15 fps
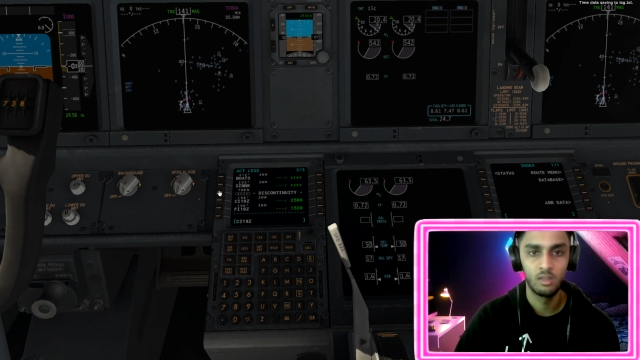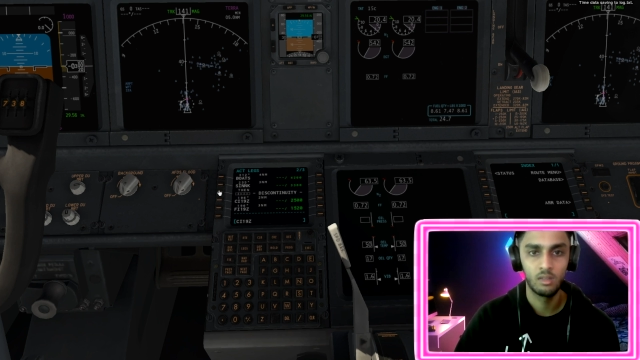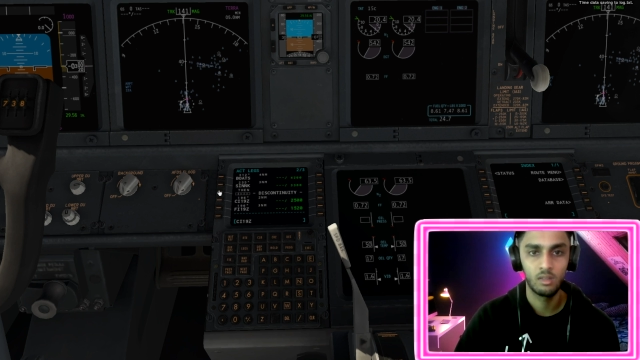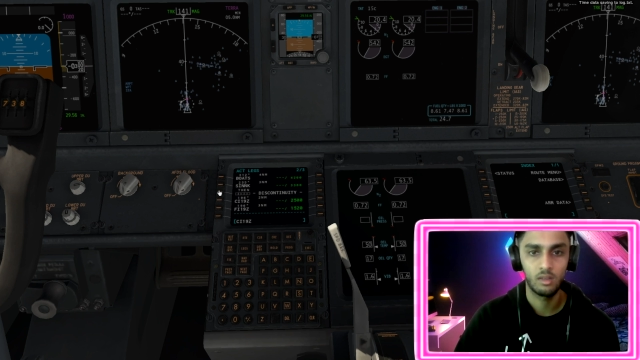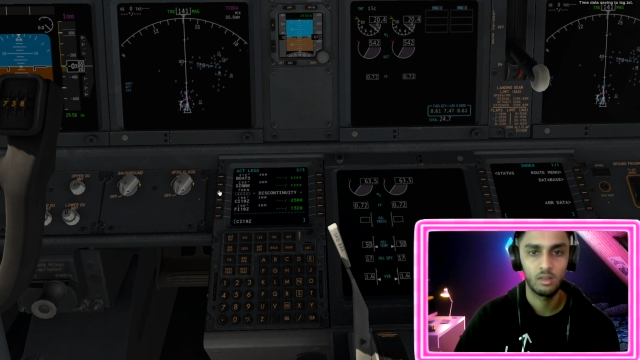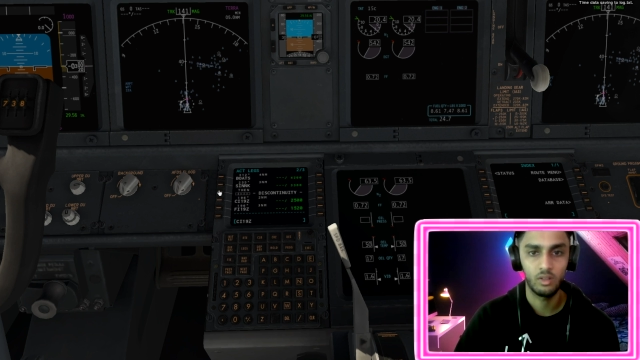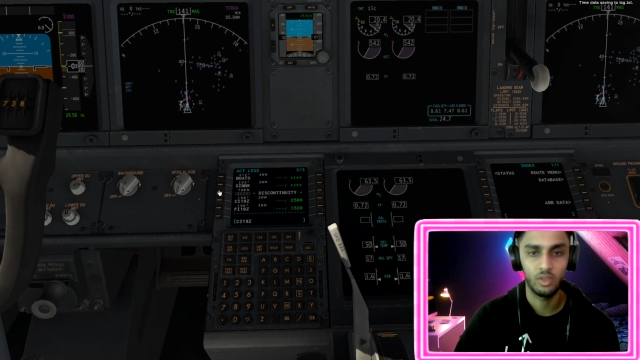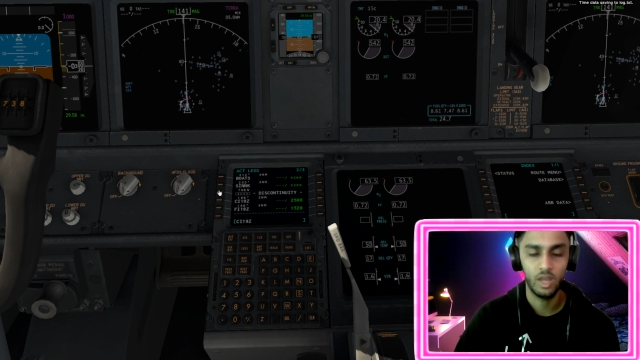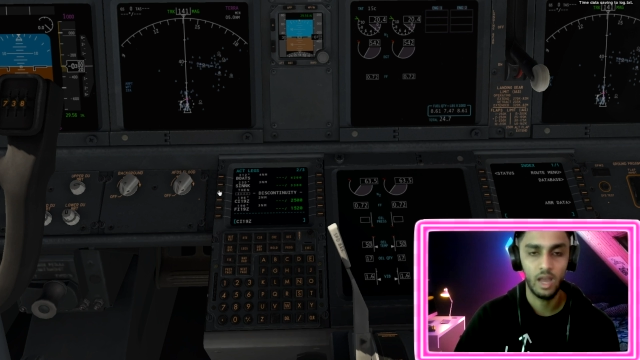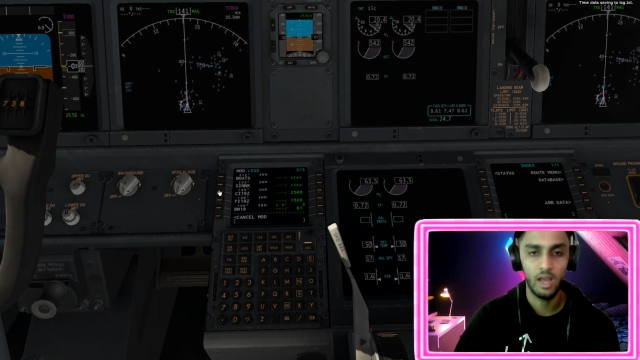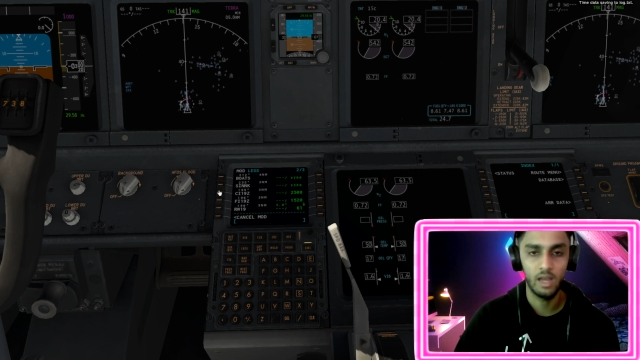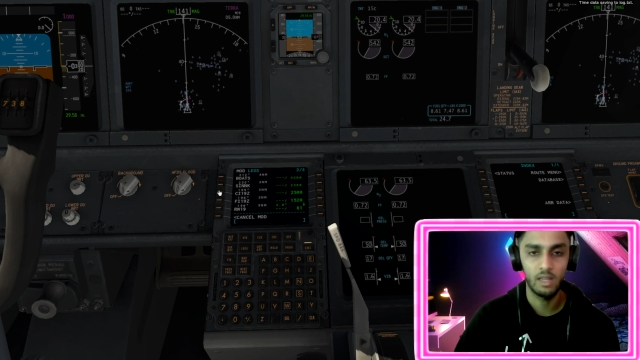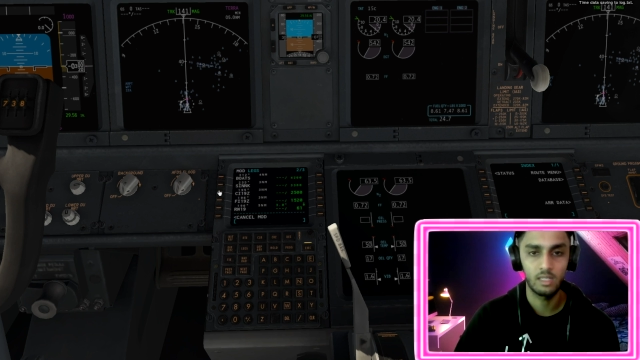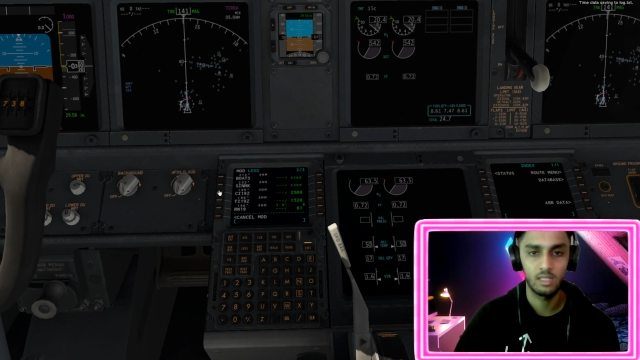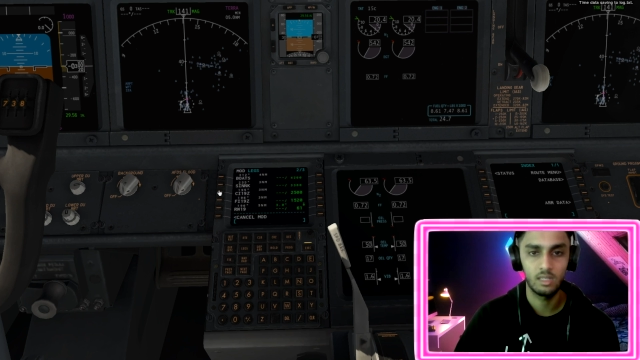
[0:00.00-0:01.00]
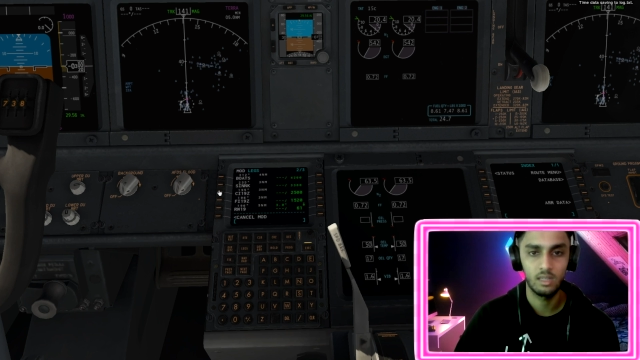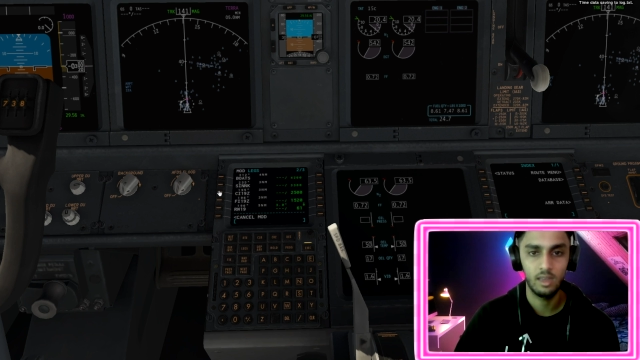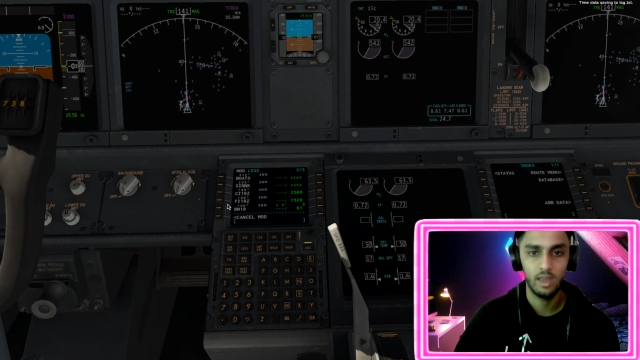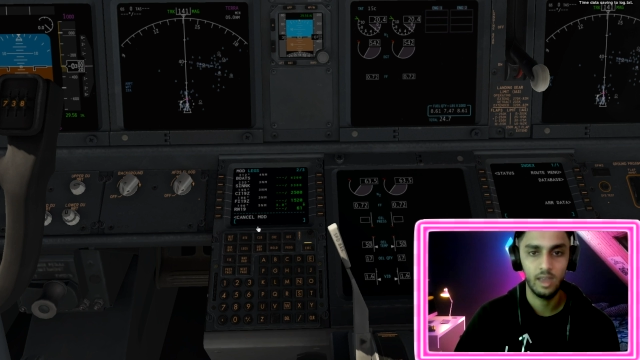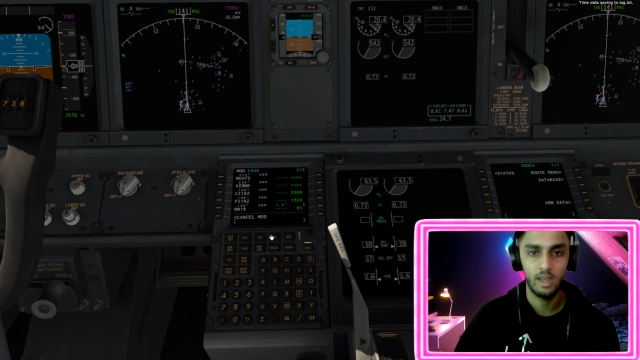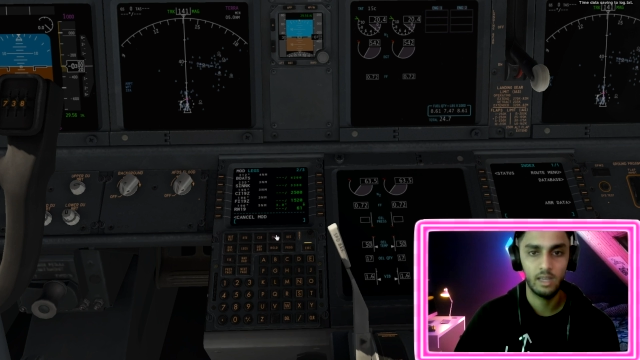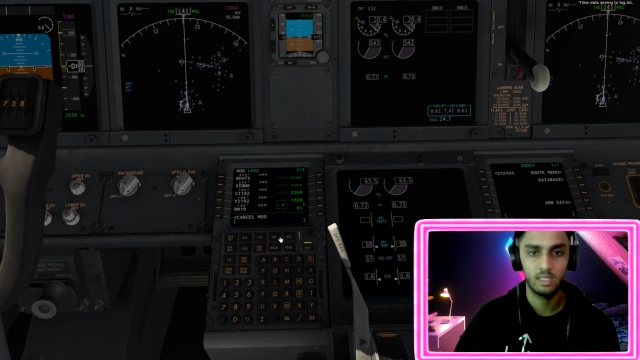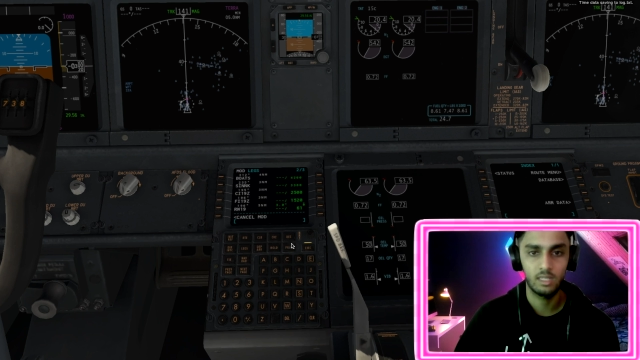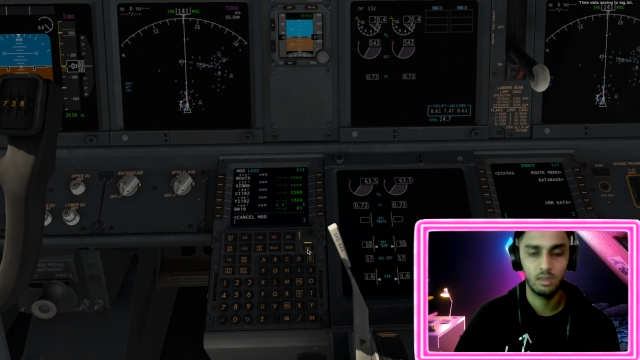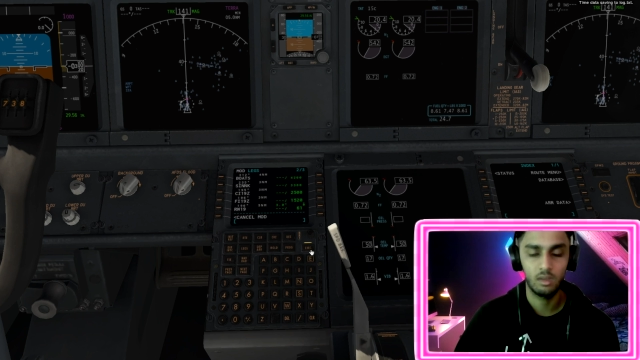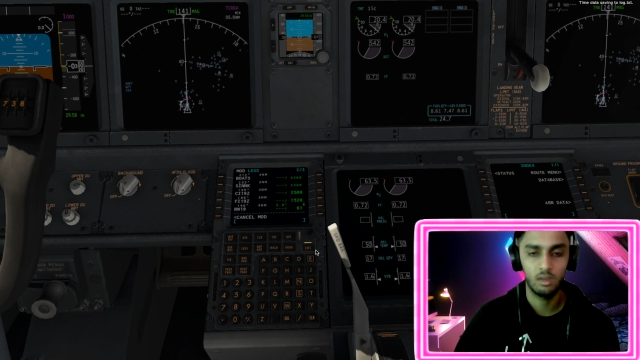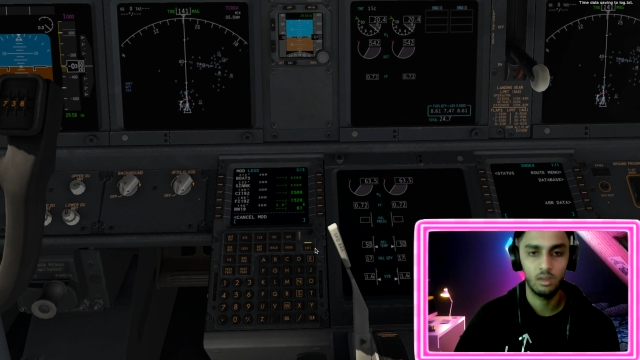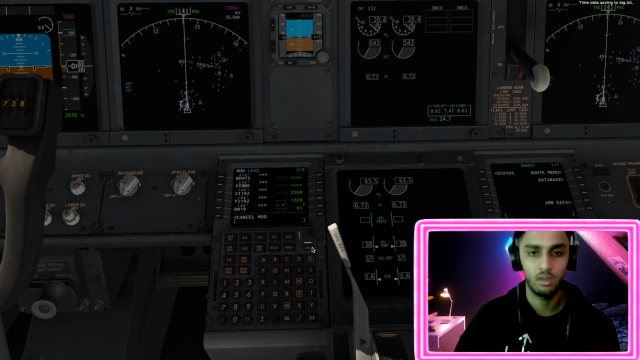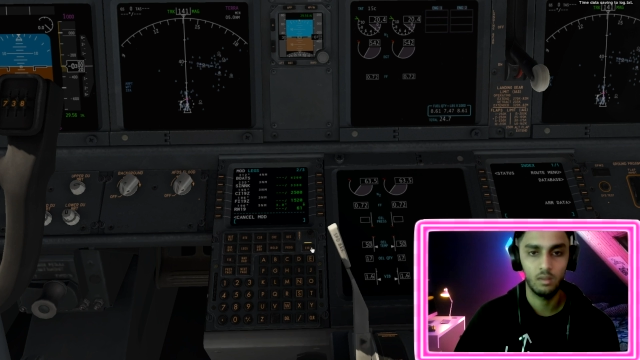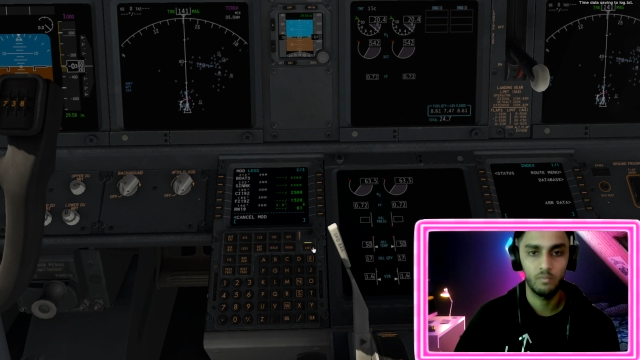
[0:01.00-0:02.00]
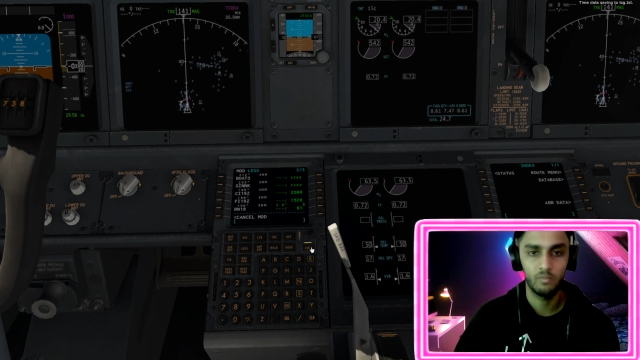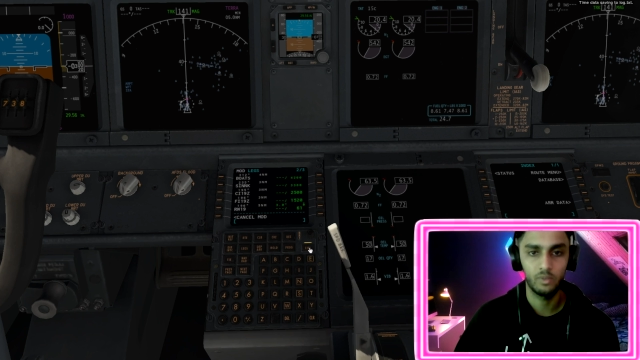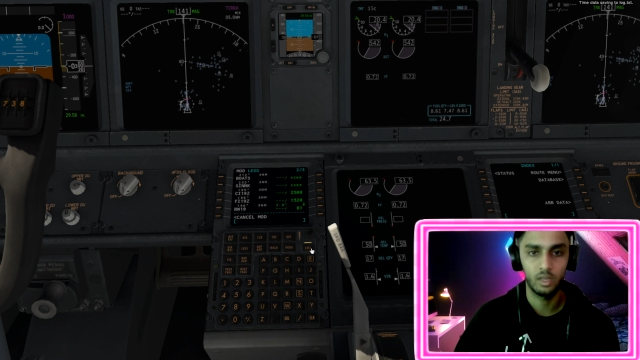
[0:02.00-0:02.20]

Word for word: click on that, execute,